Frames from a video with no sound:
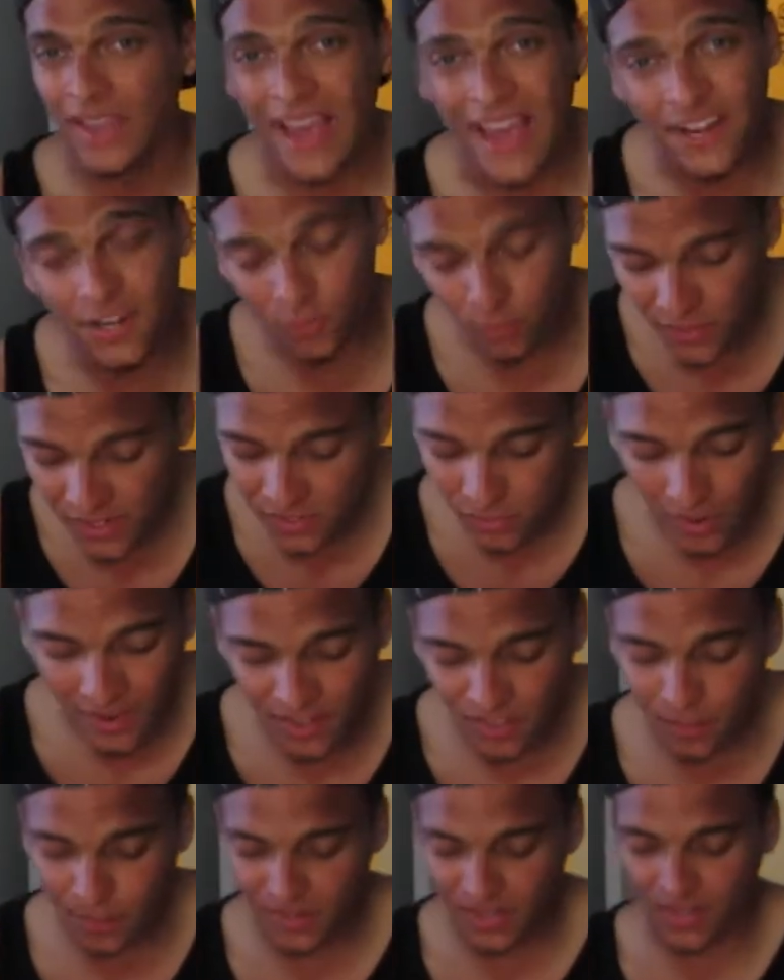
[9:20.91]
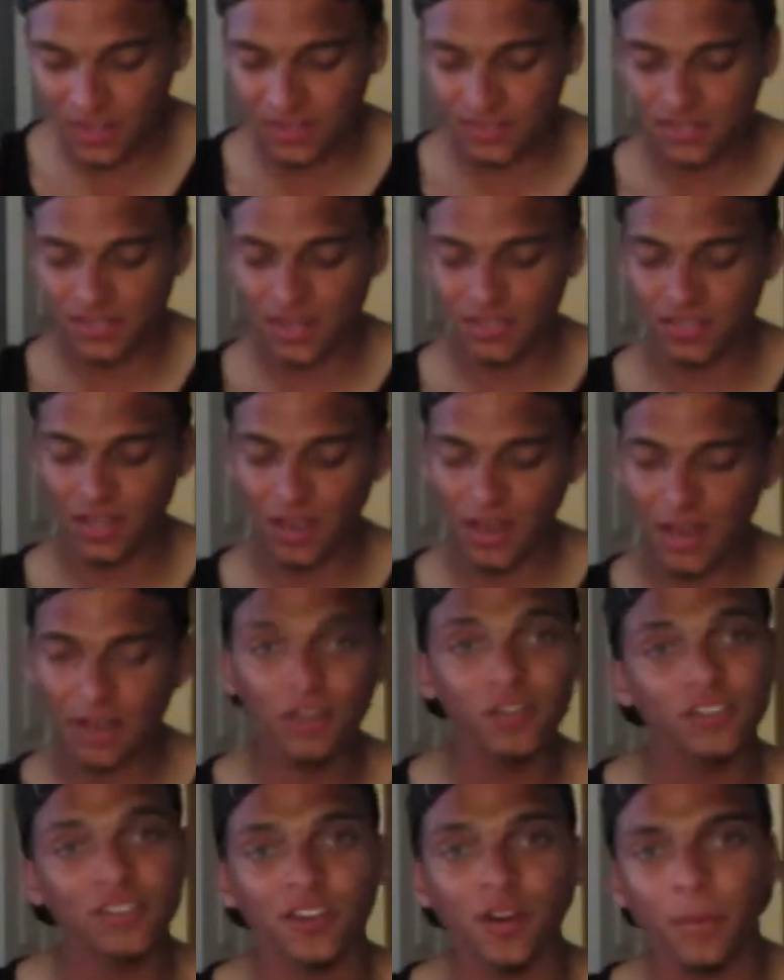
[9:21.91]
And it reads right at the beginning. It says, I
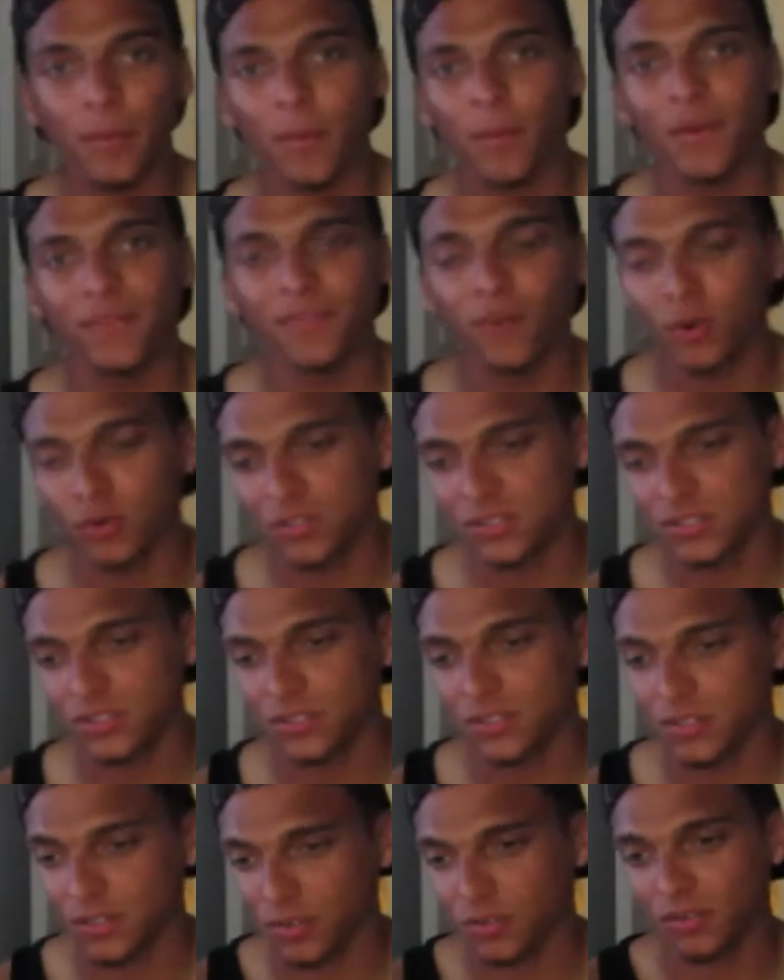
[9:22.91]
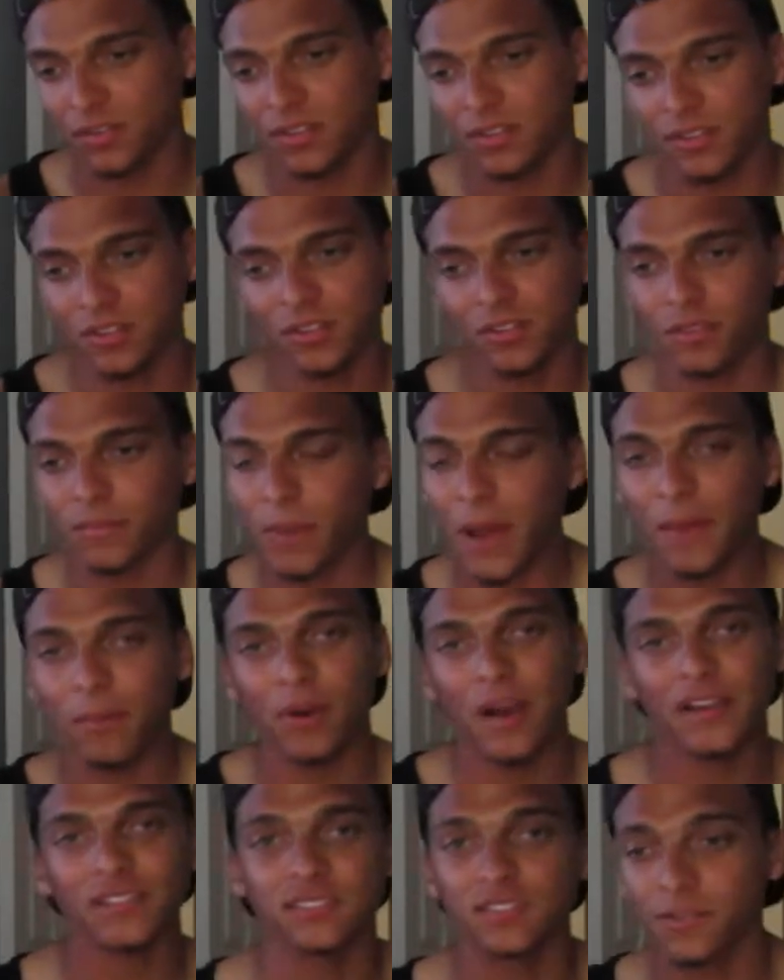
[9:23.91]
looked it up on my phone because the
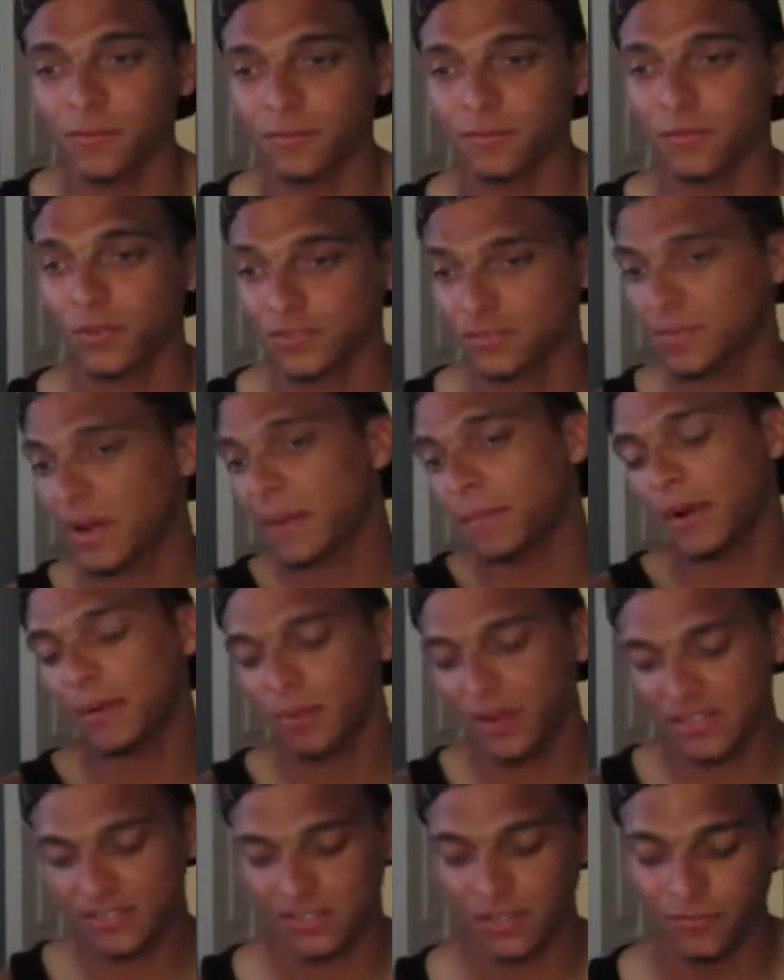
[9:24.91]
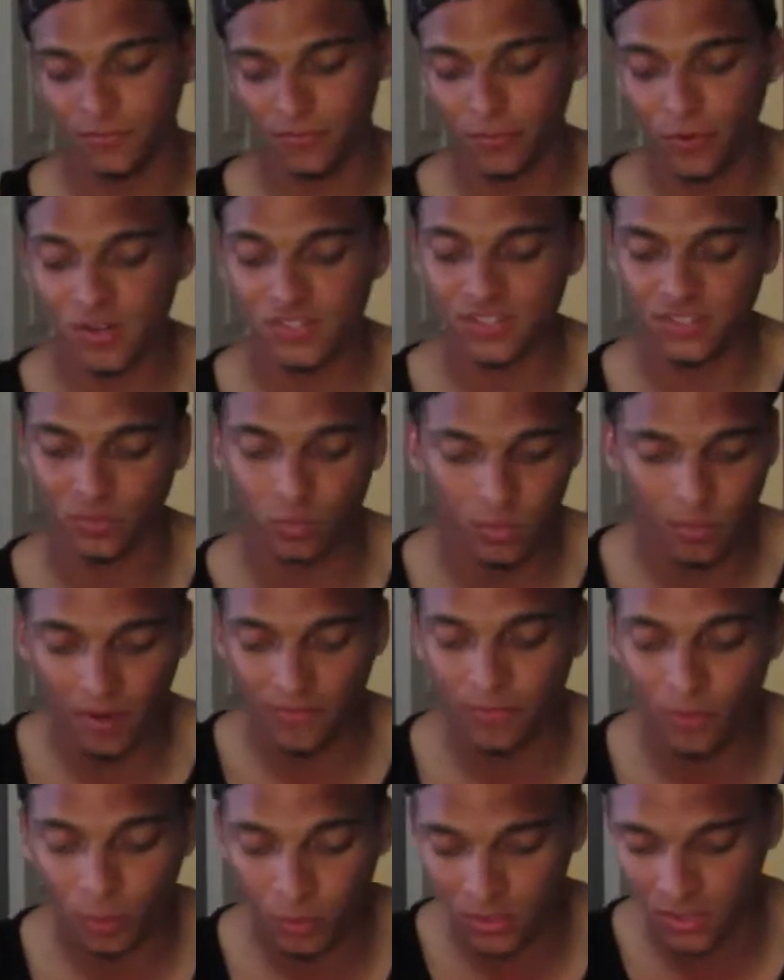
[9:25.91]
Bible has a different version. My Bible has a different version than what my
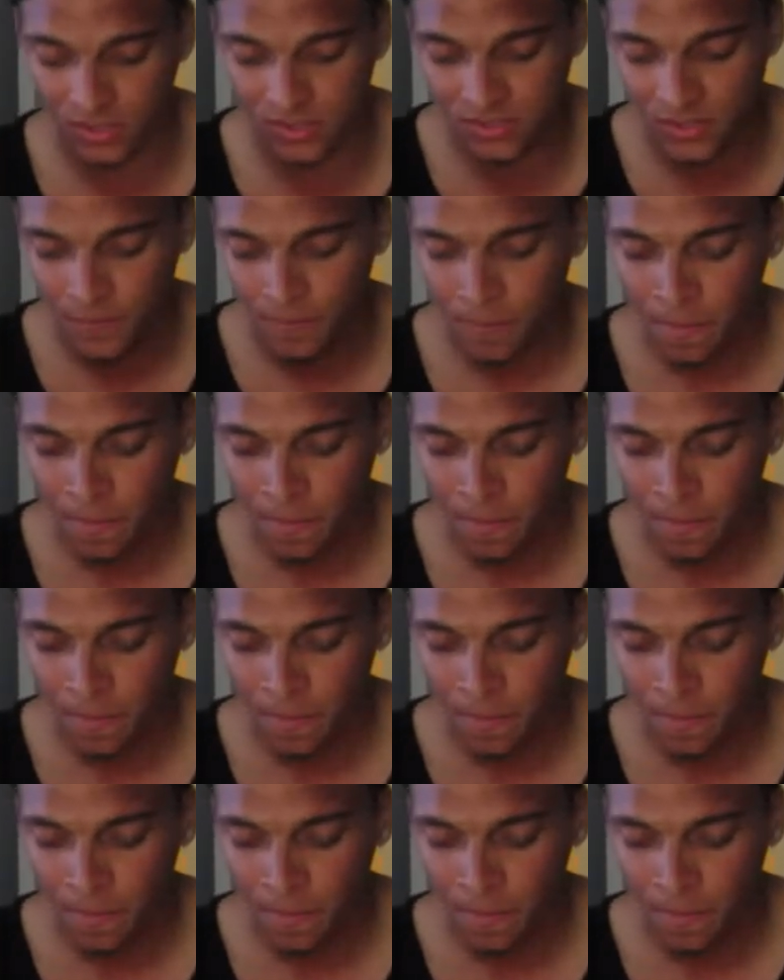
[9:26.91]
phone does.